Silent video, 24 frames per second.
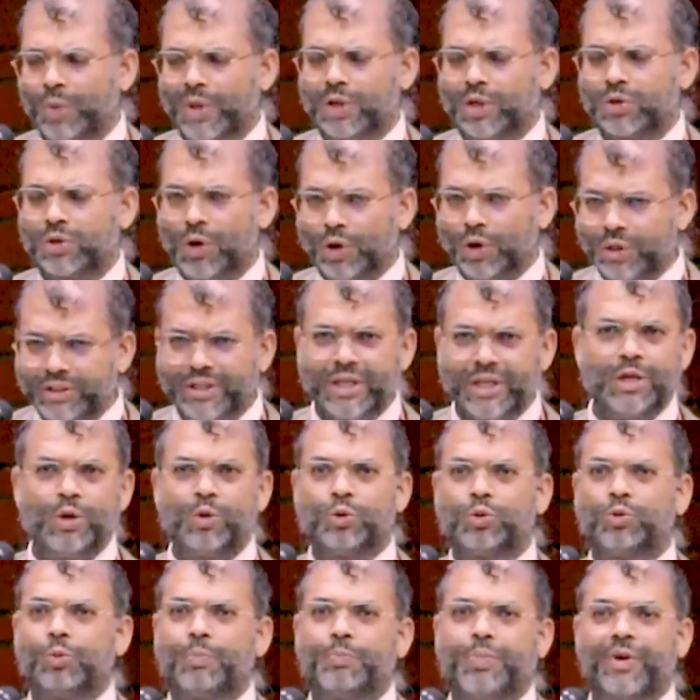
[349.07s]
will
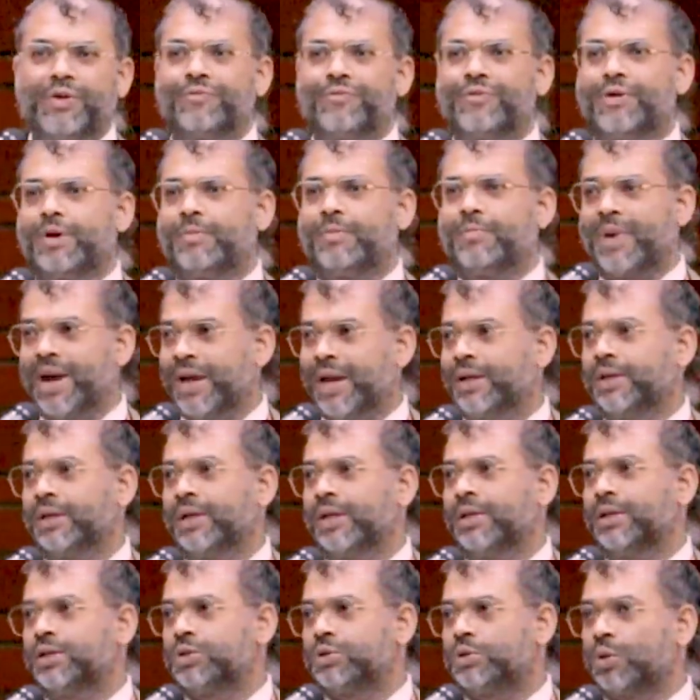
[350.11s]
continue to prefer
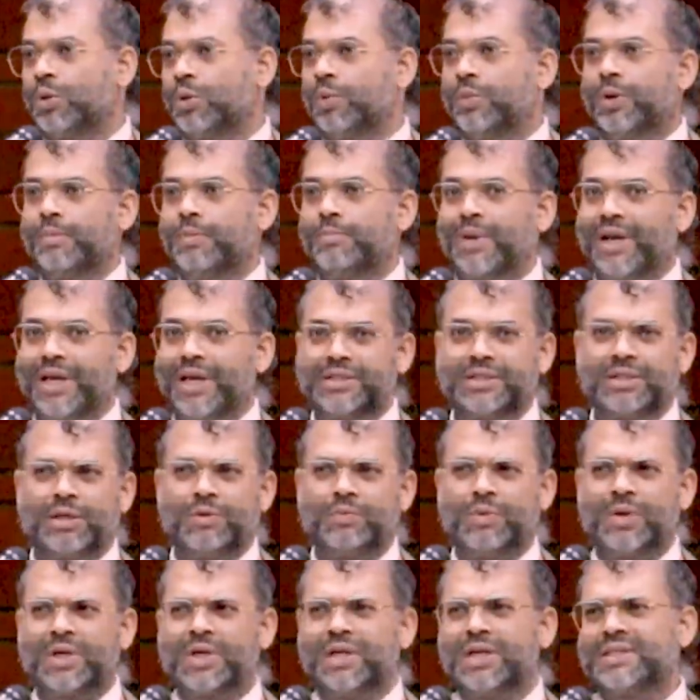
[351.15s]
migrants over
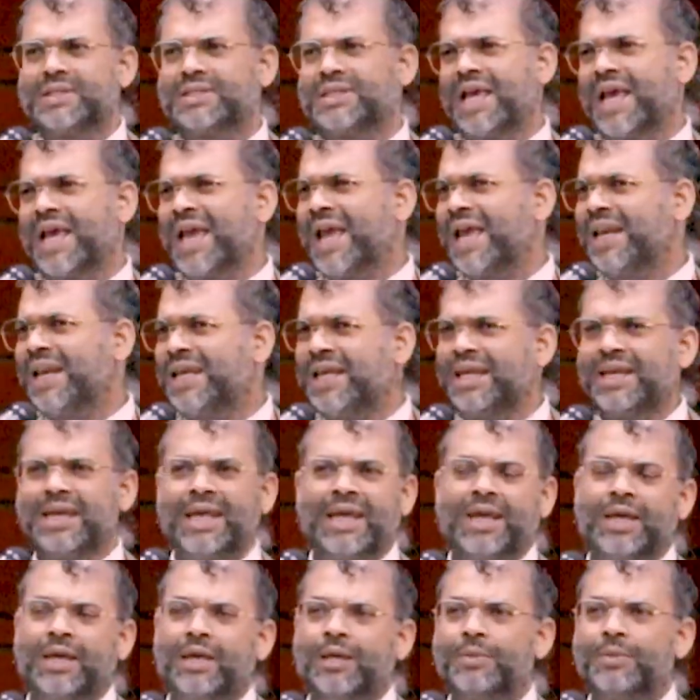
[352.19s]
Malaysian workers any
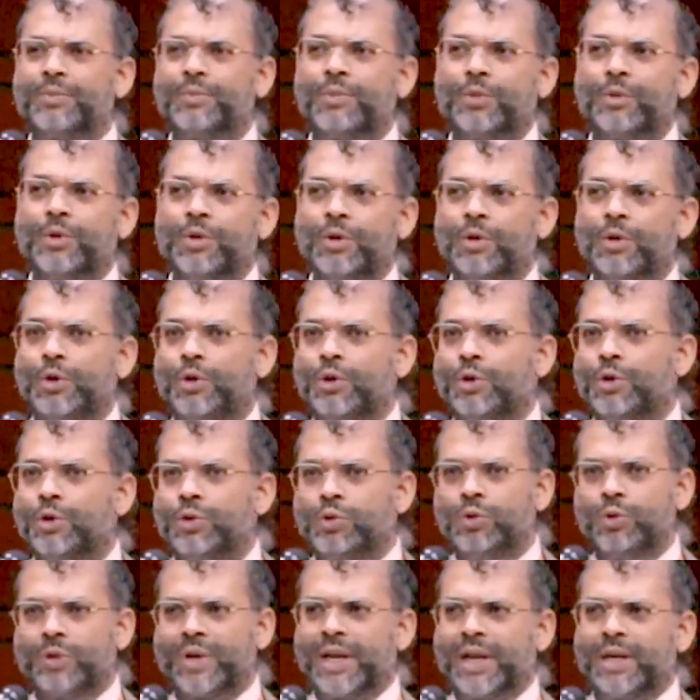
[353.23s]
day.
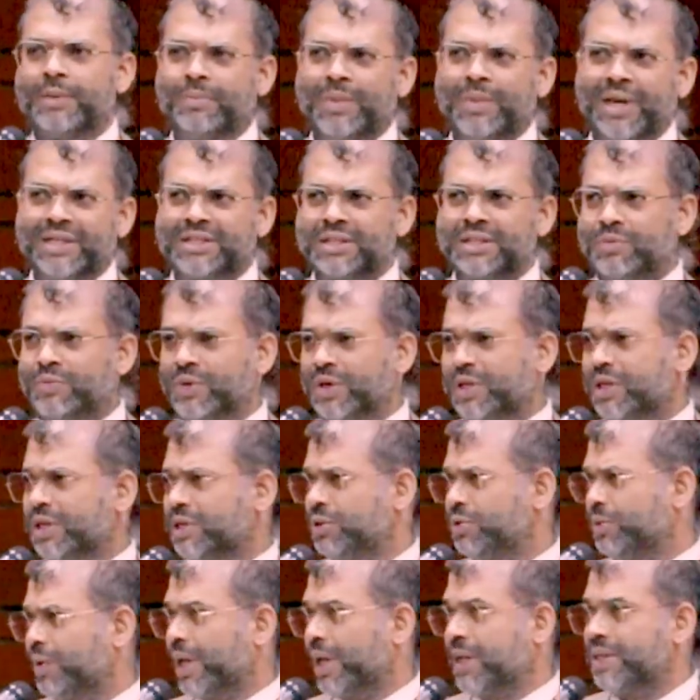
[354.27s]
Malaysian
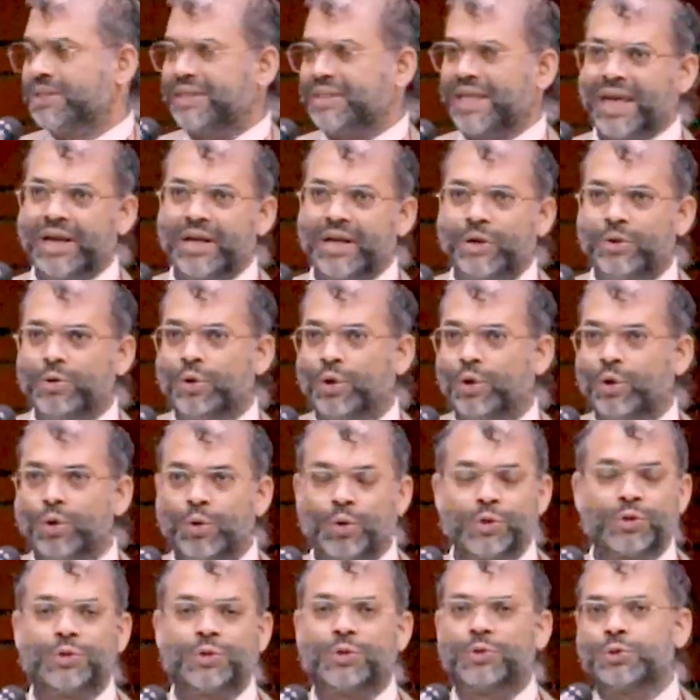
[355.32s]
workers, you can stand on your
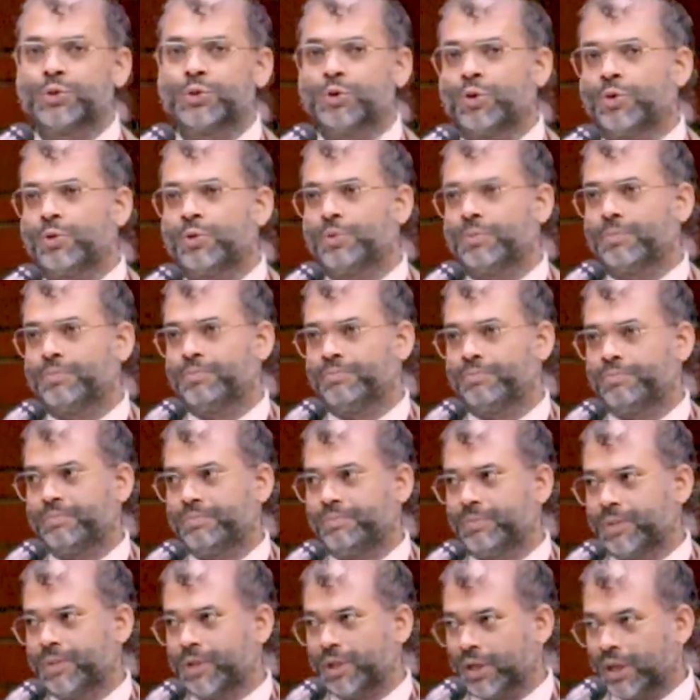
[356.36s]
nose also,
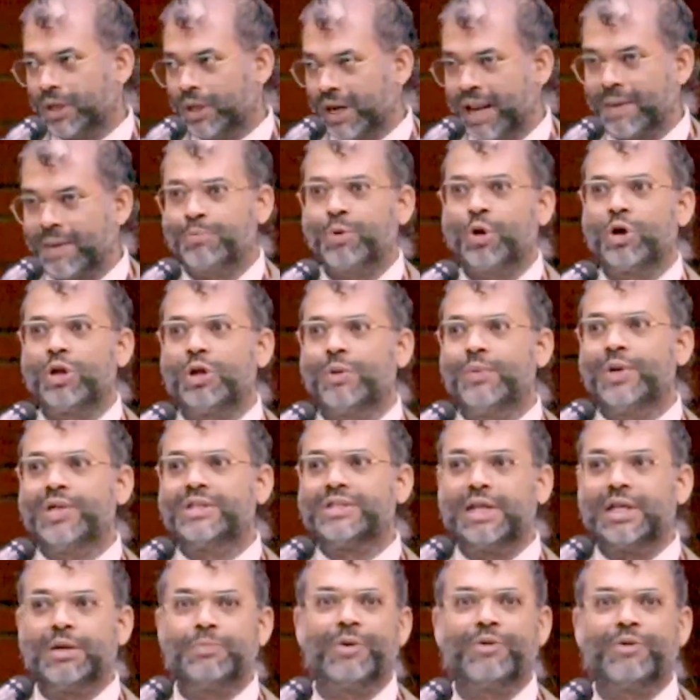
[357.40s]
an employer will
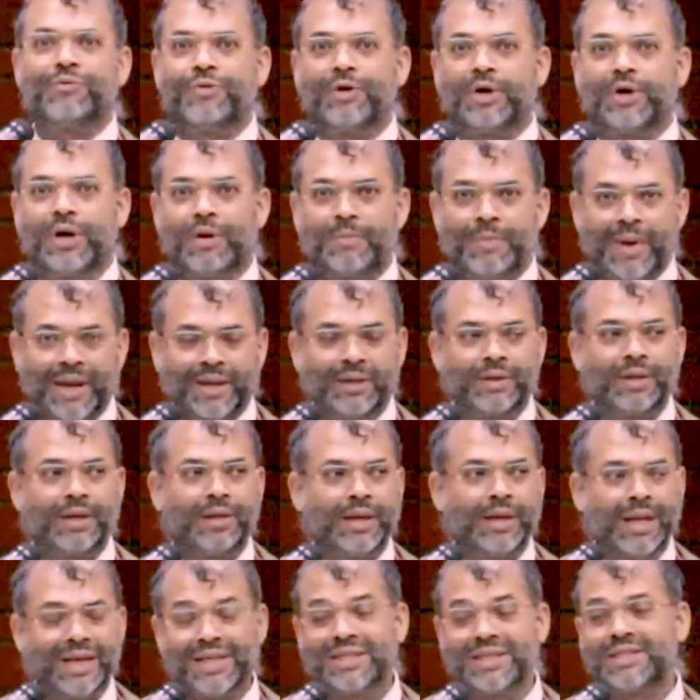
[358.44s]
still prefer a
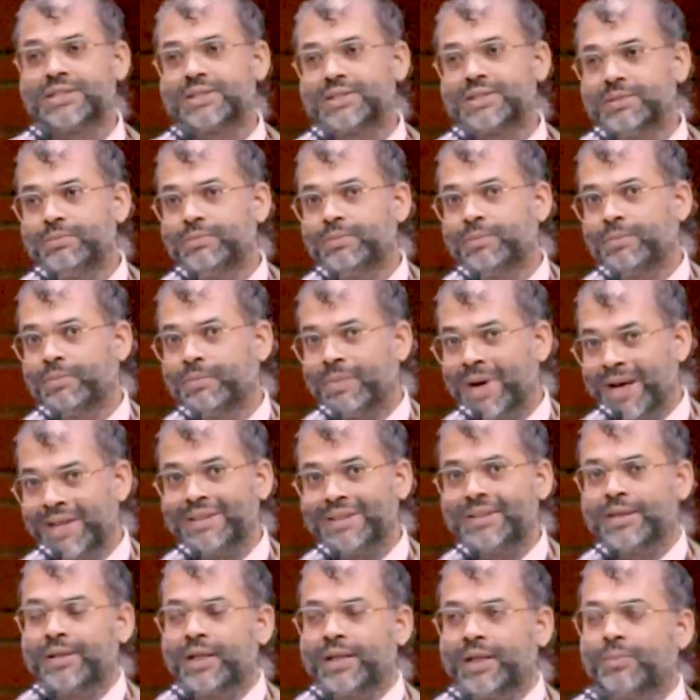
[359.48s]
migrant. And this is
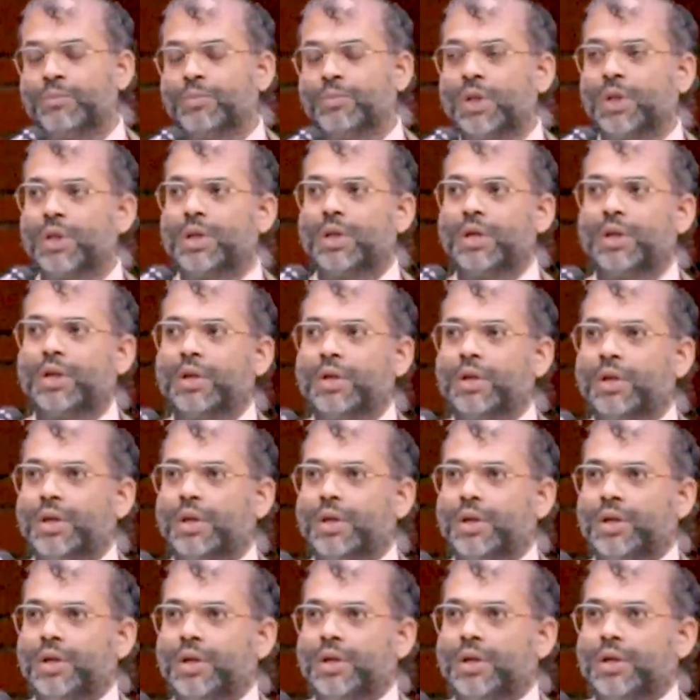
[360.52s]
my theory.
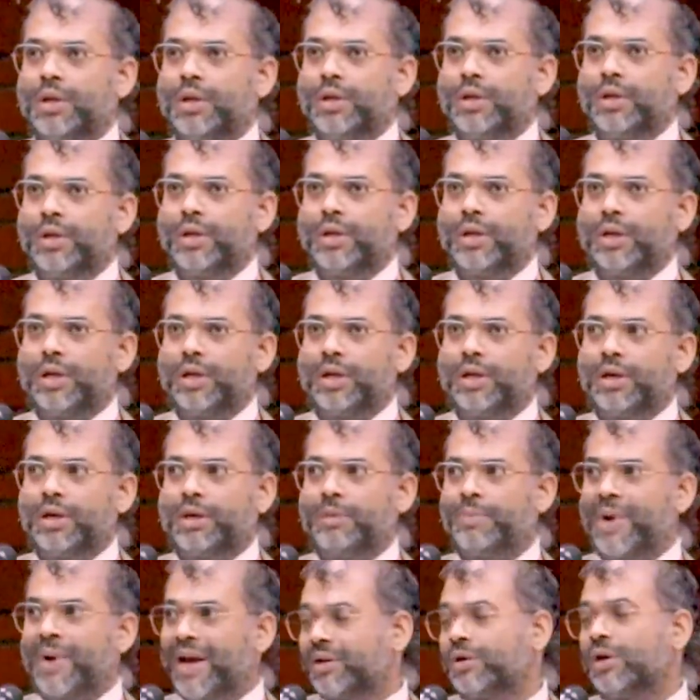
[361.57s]

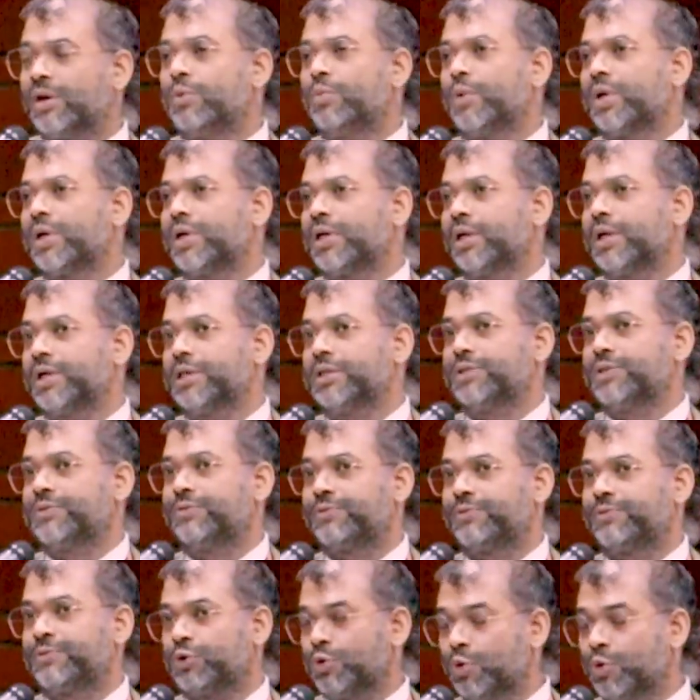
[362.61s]
A migrant worker
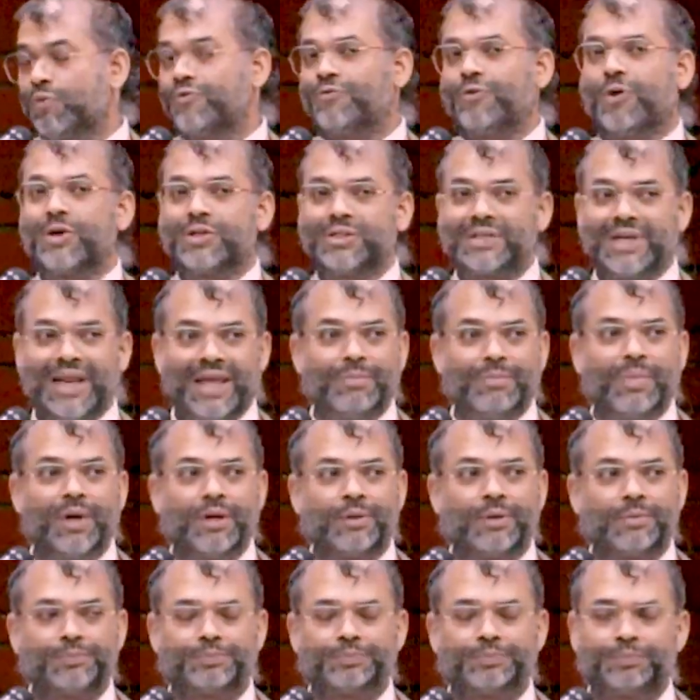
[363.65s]
is, through forced
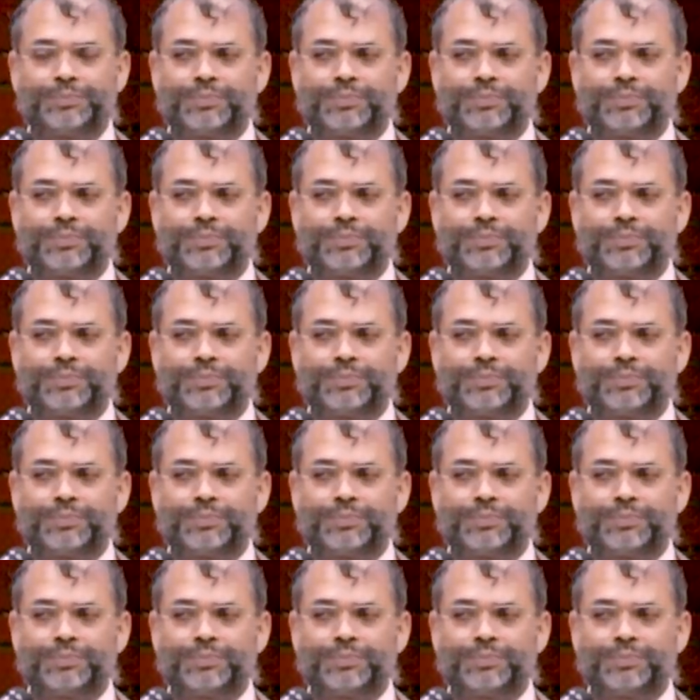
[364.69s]
labor,